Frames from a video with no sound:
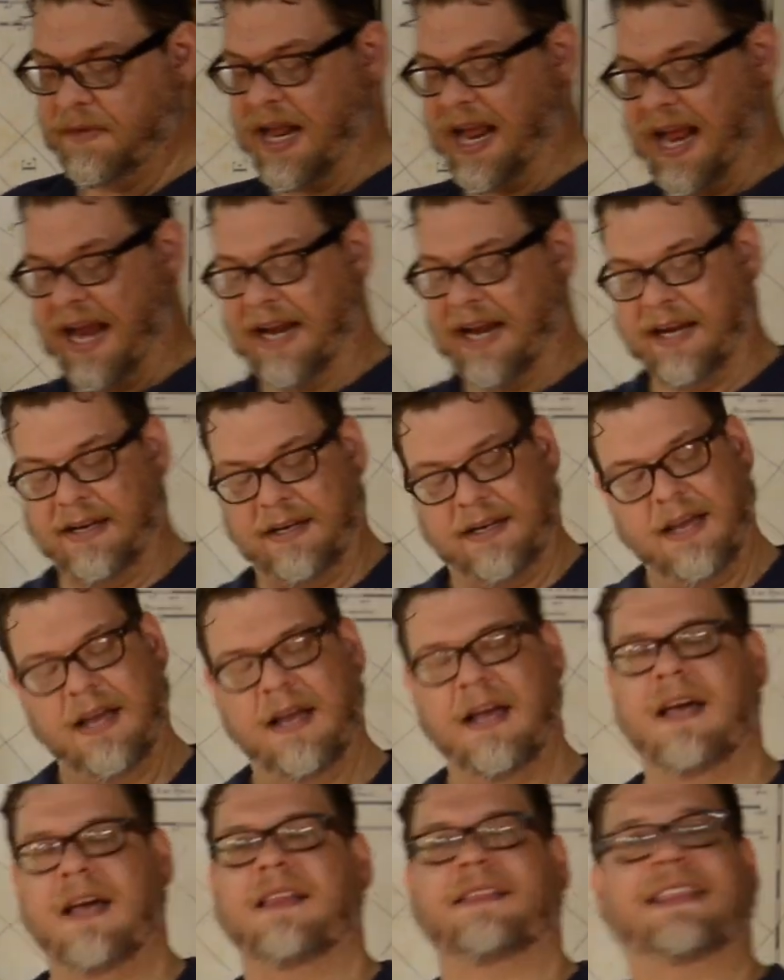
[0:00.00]
And
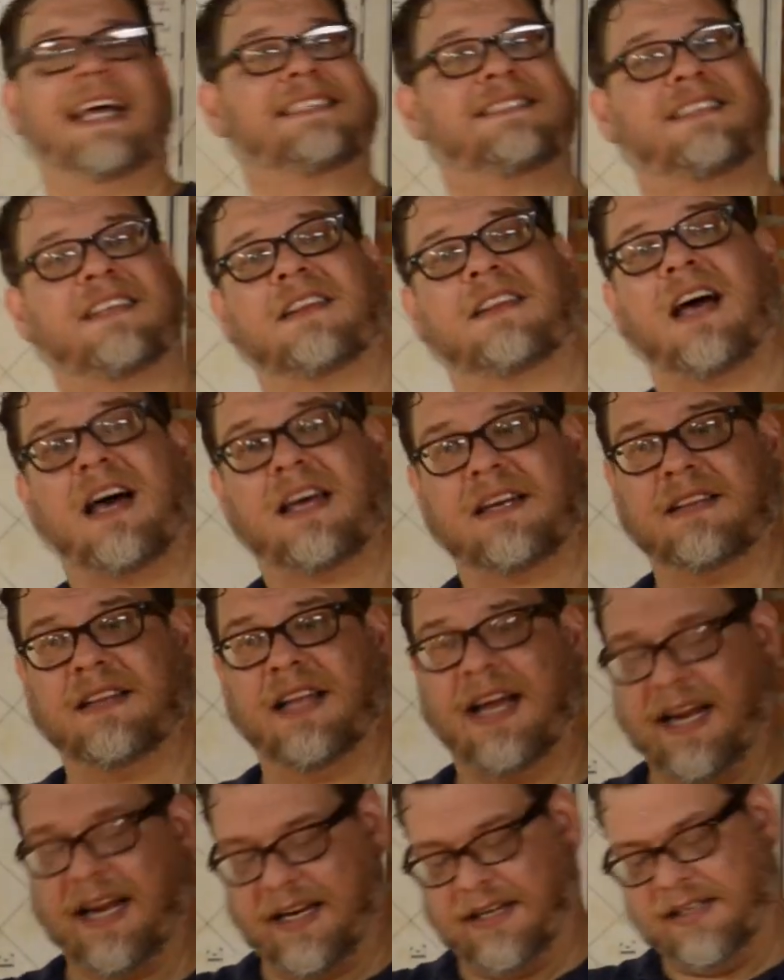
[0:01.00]
that's a lot of
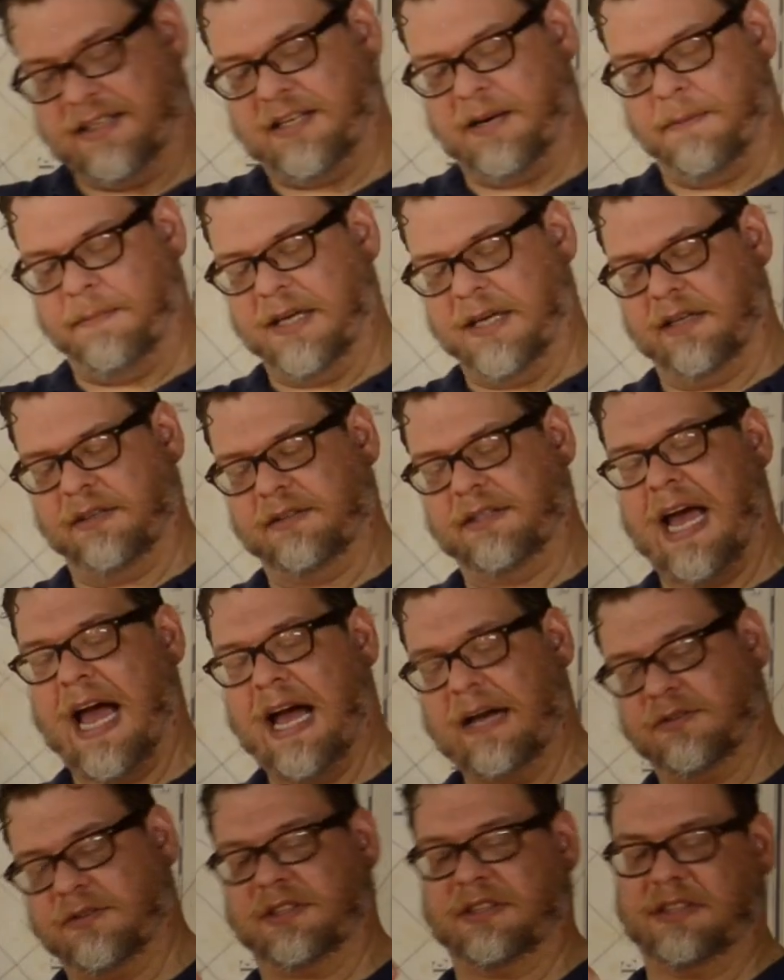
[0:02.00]
land to build
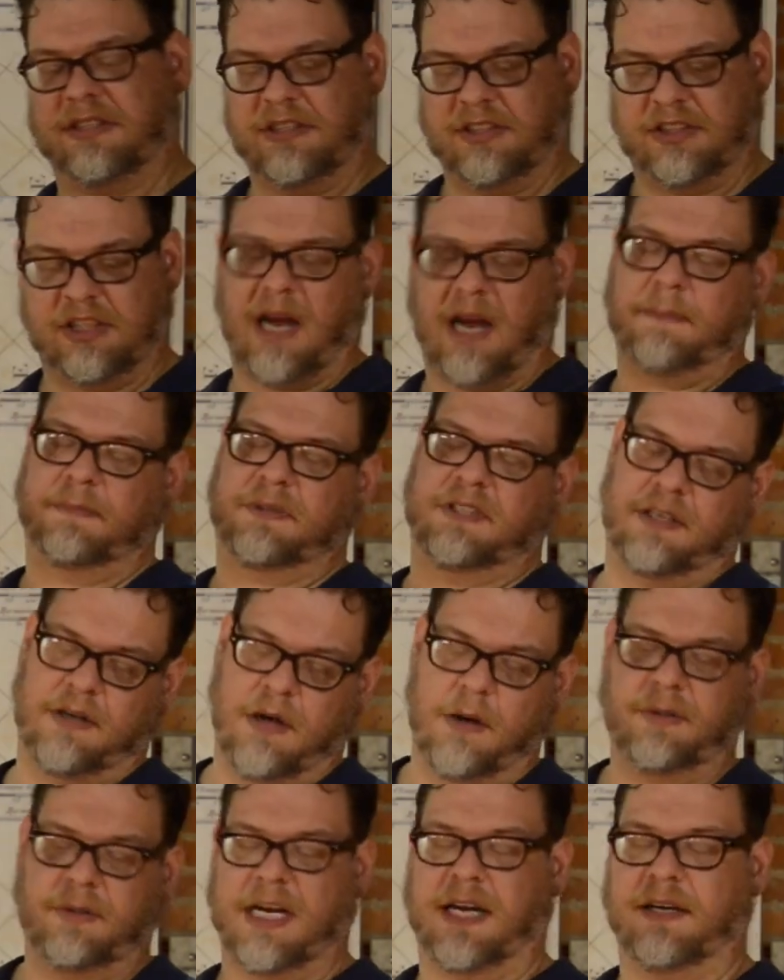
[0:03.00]
houses and shops and
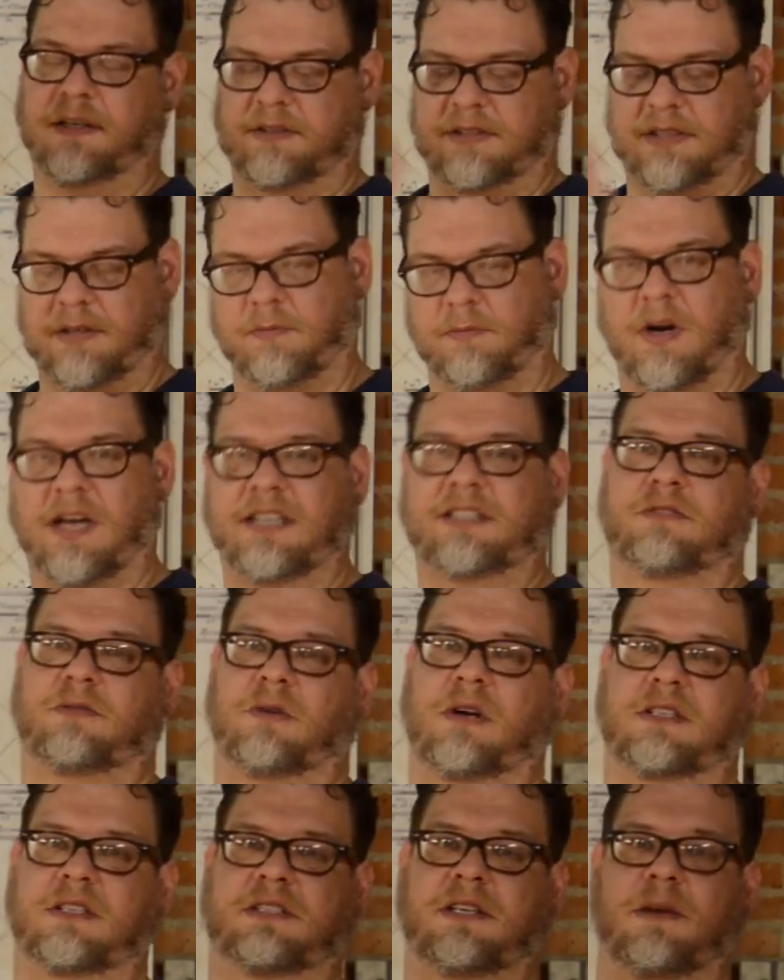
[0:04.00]
hotels and
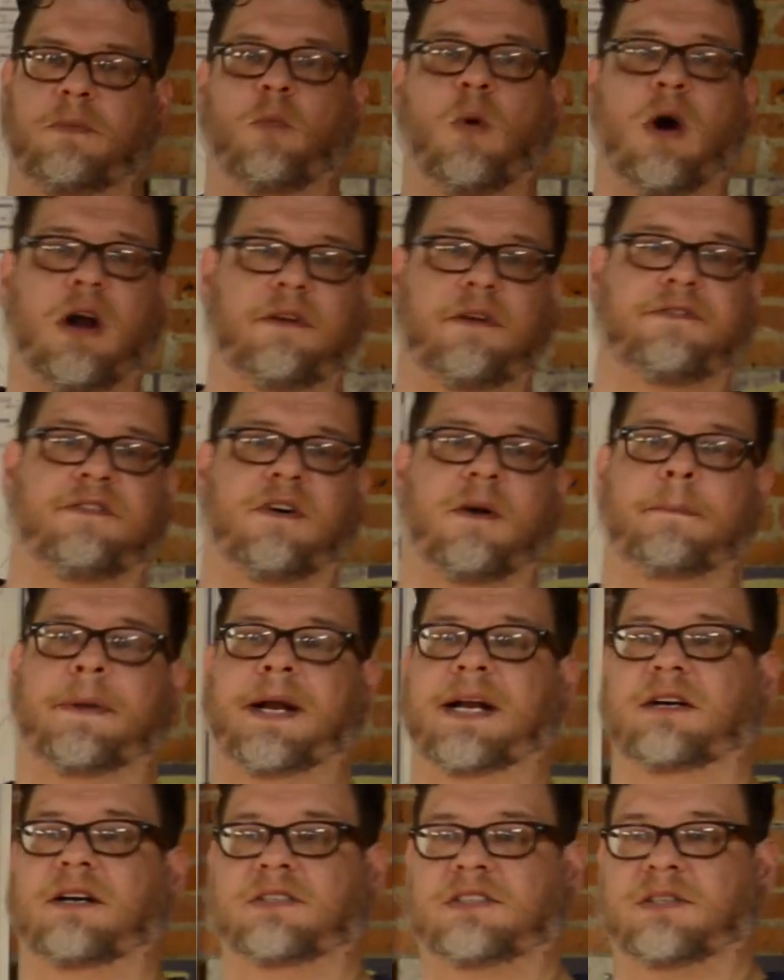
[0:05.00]
restaurants and waterfront
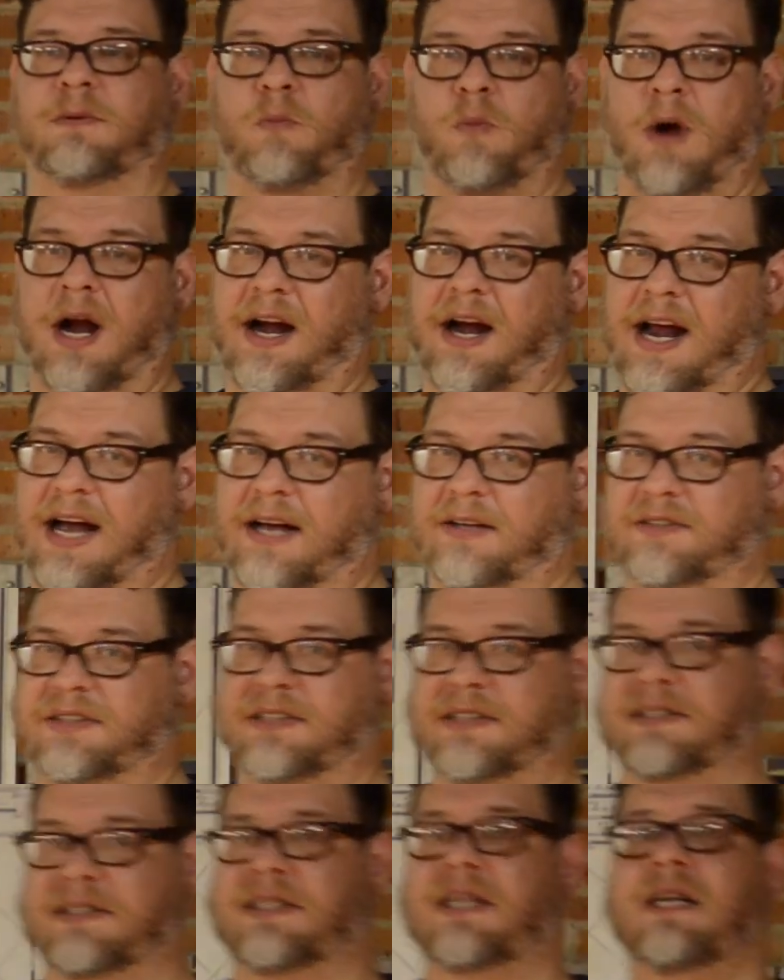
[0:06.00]
piers and
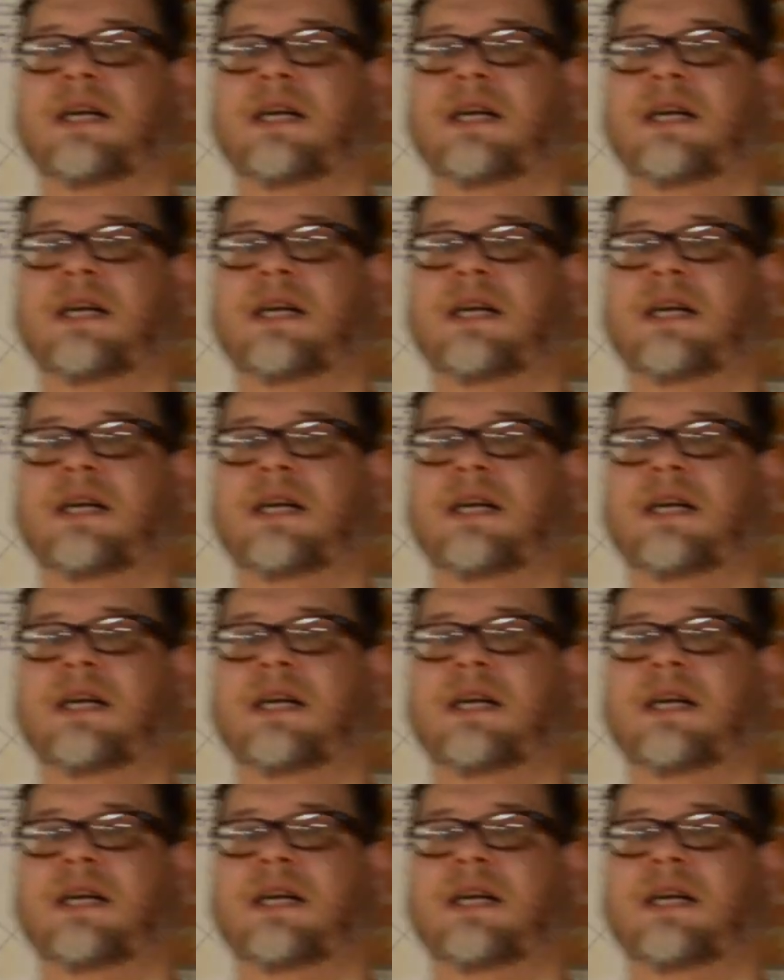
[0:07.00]
warehouses.